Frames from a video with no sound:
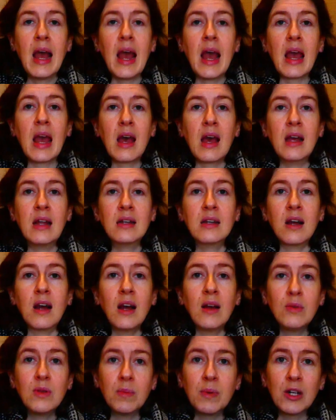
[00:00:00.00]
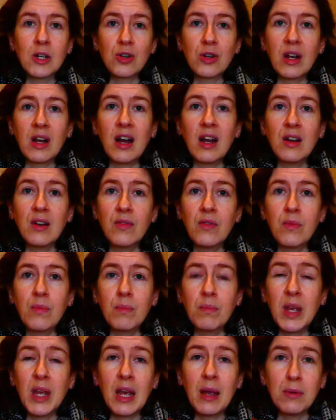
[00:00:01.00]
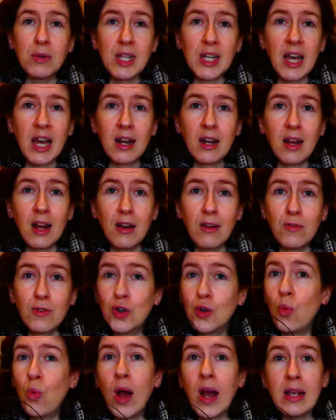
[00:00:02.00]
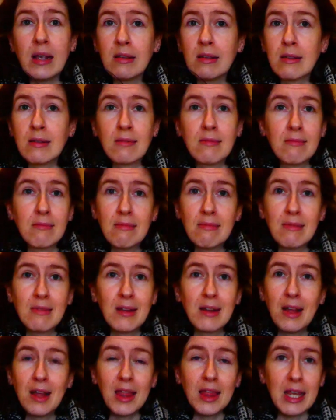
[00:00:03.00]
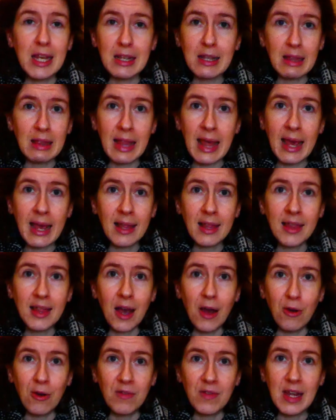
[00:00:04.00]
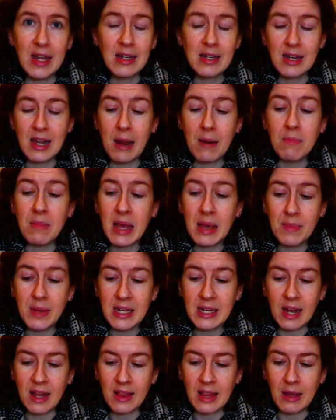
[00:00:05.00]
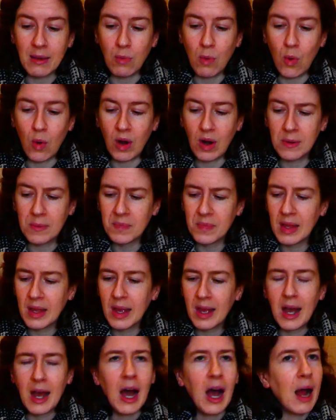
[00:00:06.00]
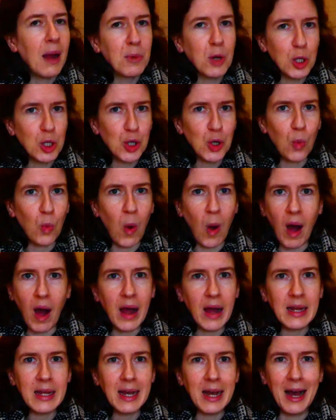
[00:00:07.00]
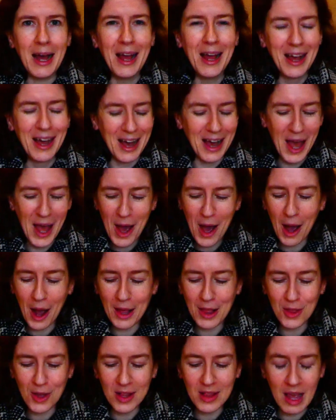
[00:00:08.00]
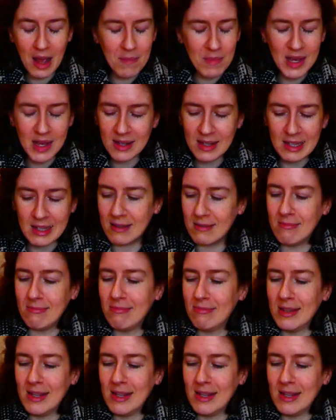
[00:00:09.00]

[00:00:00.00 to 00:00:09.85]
And I was picturing kind of being able to get kind of twice this length out of it and maybe nothing more. I'm not sure why I thought that, because